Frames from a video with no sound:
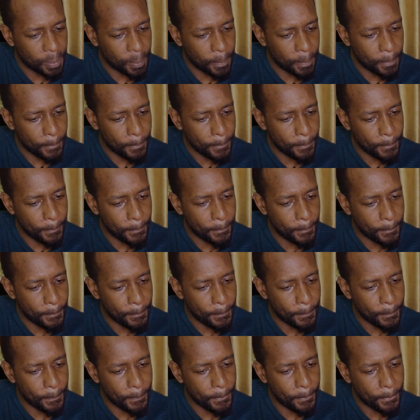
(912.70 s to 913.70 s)

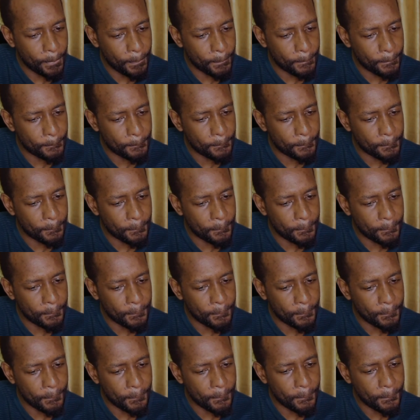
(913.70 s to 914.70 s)

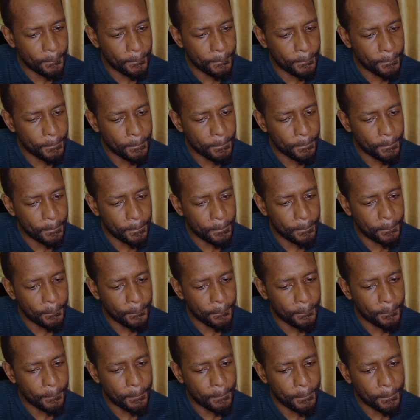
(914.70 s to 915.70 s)

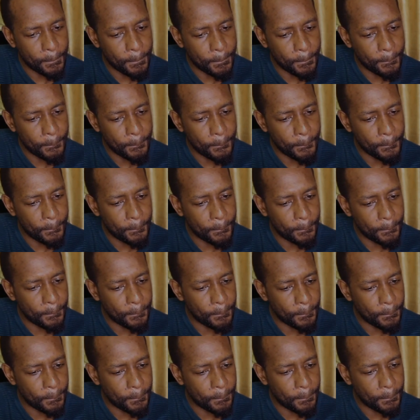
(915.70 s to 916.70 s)

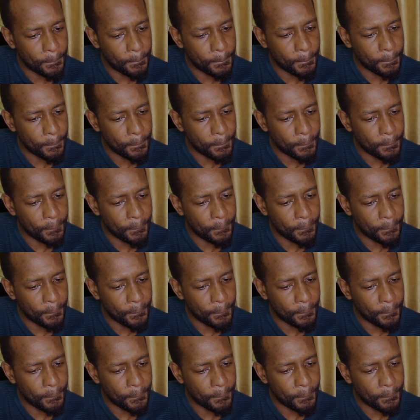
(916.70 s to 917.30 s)
Nobody speaks.